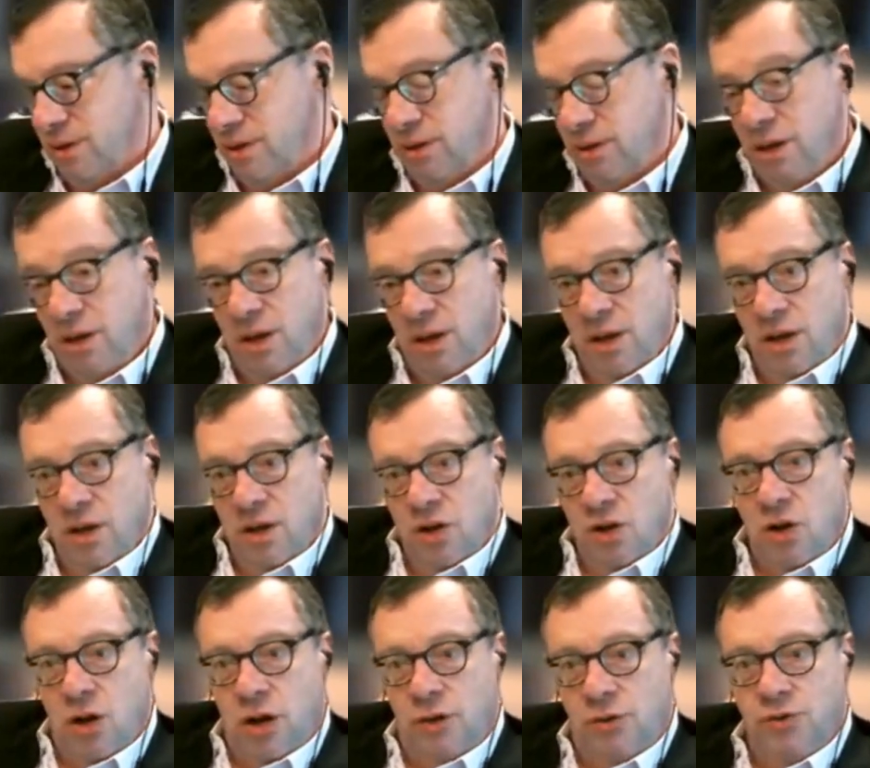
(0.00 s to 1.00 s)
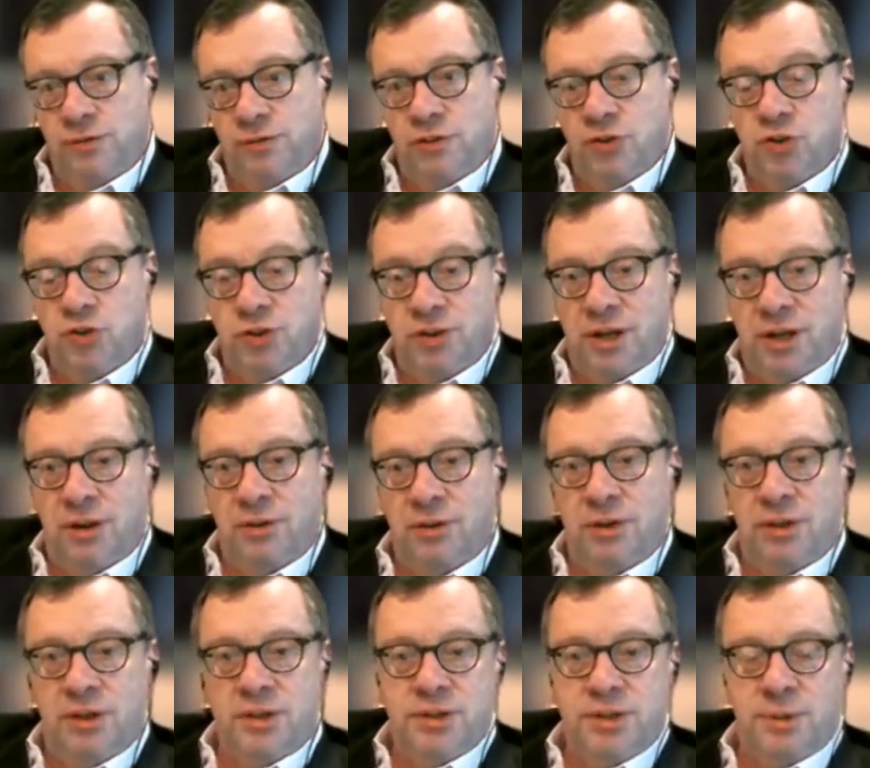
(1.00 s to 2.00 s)
The College of
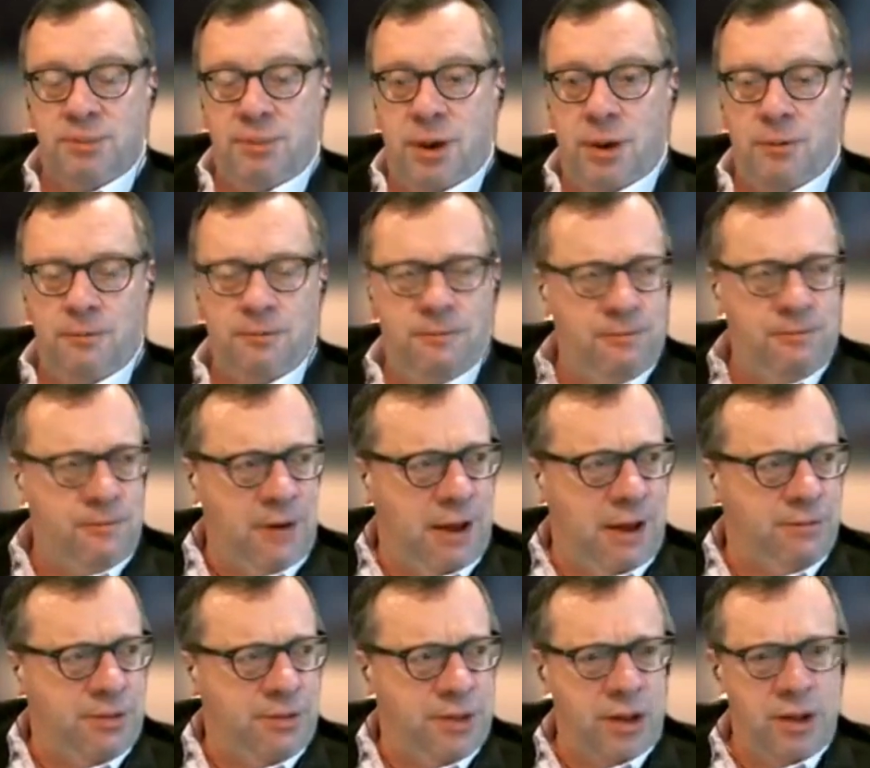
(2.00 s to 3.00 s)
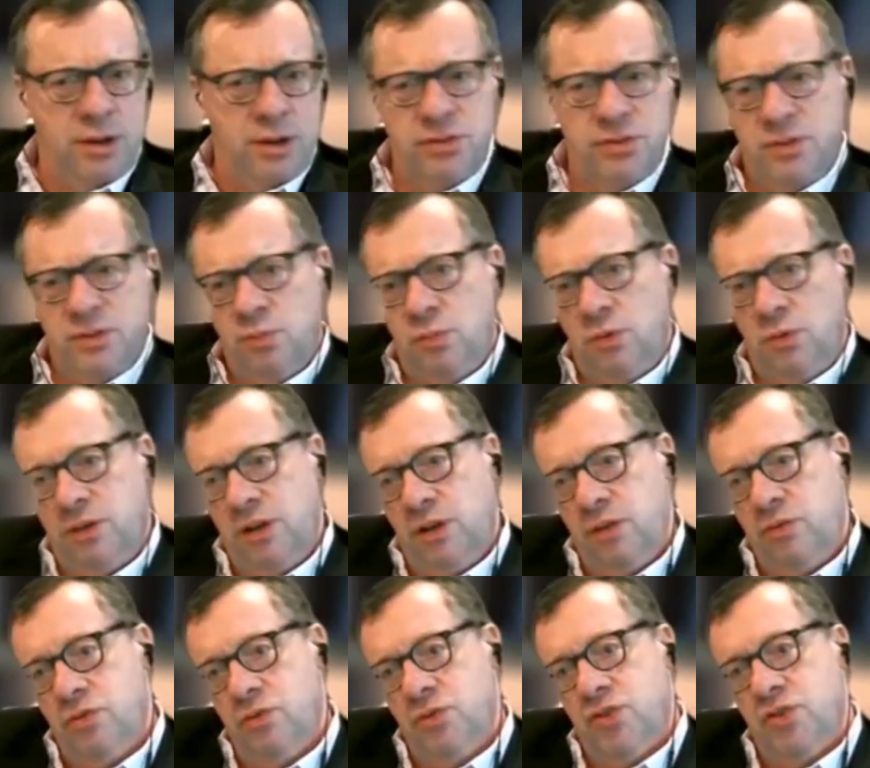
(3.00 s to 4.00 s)
Engineering is about
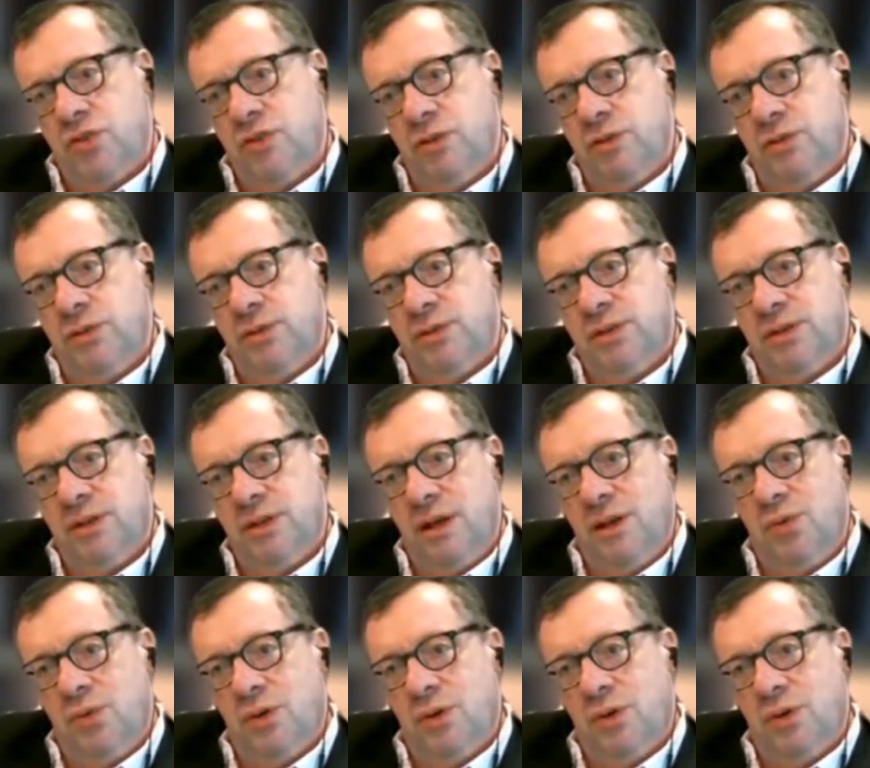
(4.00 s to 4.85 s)
5,100 students now.